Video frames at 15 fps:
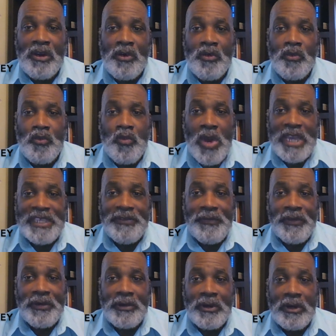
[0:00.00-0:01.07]

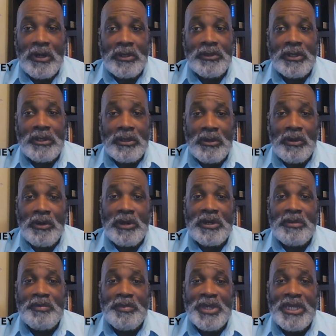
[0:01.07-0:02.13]
Wait on the
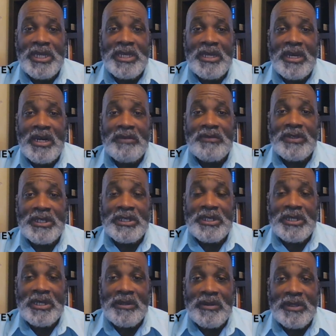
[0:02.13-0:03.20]
Lord, be of good
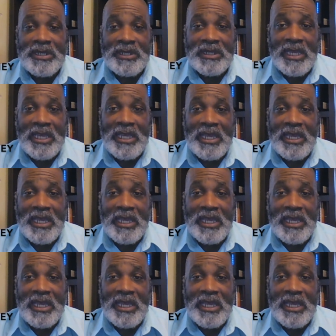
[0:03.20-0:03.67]
courage,